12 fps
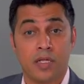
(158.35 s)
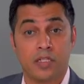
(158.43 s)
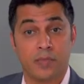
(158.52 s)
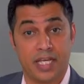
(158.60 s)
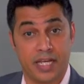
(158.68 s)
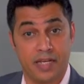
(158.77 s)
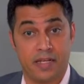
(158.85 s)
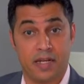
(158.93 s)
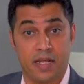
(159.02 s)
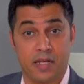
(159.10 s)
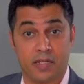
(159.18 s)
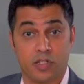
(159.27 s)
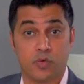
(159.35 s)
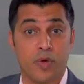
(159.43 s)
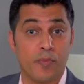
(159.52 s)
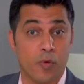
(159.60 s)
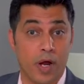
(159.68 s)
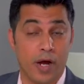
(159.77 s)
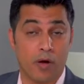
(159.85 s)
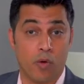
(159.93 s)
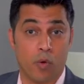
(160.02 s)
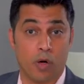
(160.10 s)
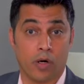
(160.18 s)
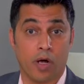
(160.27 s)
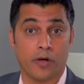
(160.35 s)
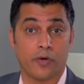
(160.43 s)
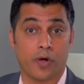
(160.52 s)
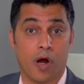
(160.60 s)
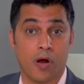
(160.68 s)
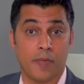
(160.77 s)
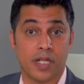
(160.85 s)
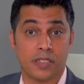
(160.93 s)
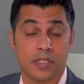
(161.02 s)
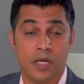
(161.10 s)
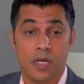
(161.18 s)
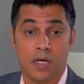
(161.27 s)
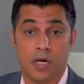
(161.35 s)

to be hidden in swimwear or undergarments.